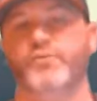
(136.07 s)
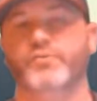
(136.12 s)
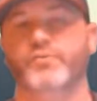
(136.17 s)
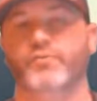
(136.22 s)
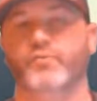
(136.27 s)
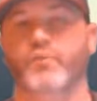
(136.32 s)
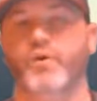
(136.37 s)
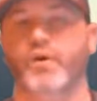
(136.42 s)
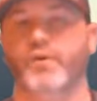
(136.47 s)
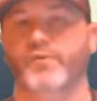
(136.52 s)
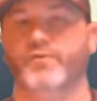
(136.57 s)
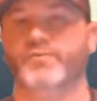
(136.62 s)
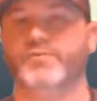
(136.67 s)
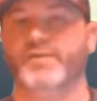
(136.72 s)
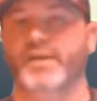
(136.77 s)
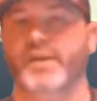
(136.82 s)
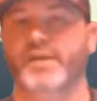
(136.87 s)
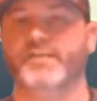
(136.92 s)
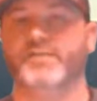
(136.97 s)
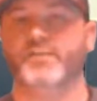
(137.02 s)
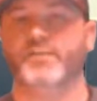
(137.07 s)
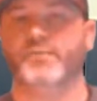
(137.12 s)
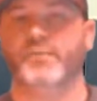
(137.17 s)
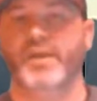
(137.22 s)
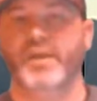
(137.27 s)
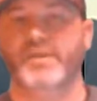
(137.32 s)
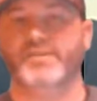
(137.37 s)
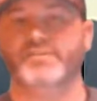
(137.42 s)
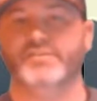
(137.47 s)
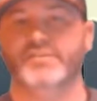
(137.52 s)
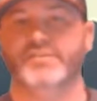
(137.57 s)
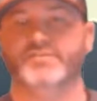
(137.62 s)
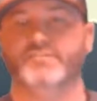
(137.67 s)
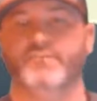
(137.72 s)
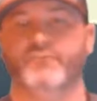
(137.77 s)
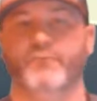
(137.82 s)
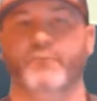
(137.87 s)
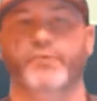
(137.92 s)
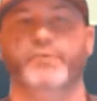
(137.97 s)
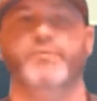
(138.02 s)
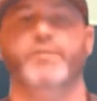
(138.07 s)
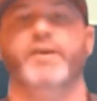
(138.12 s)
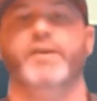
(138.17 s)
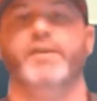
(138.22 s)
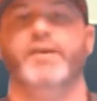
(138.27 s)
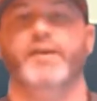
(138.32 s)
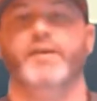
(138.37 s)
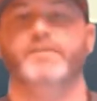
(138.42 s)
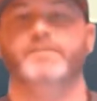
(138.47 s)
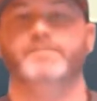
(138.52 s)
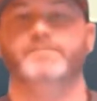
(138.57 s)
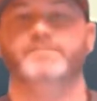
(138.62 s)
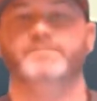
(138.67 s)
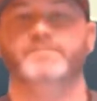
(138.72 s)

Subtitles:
your watertight locations before you head out.